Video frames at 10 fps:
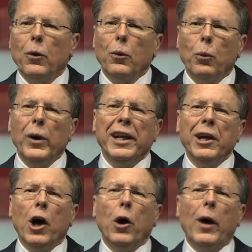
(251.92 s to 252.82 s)
We
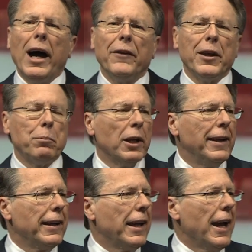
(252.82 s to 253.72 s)
know how they play
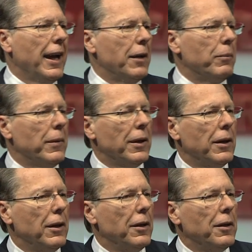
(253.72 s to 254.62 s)
the game.
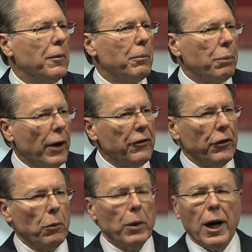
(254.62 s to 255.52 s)

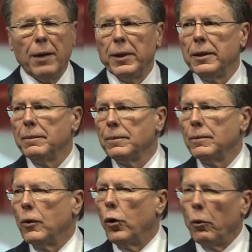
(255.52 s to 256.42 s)
President Obama
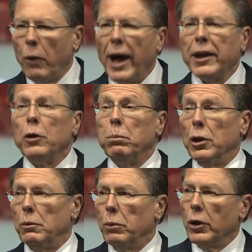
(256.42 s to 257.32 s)
or Michael
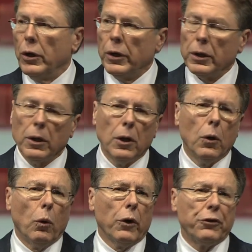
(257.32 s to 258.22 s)
Bloomberg
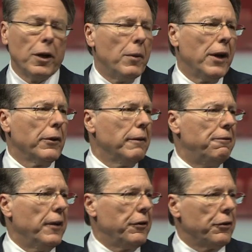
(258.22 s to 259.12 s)
or some other
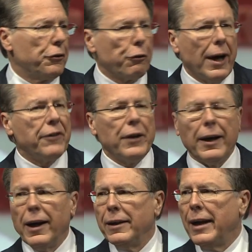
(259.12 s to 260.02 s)
official trots
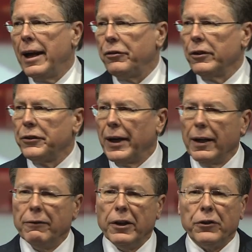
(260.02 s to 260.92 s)
out on national
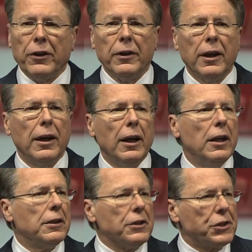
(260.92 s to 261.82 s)
television
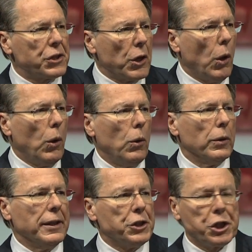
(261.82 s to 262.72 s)
to
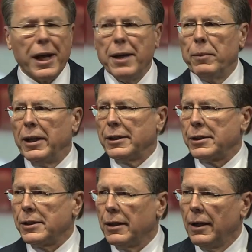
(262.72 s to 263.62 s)
scold and shame us,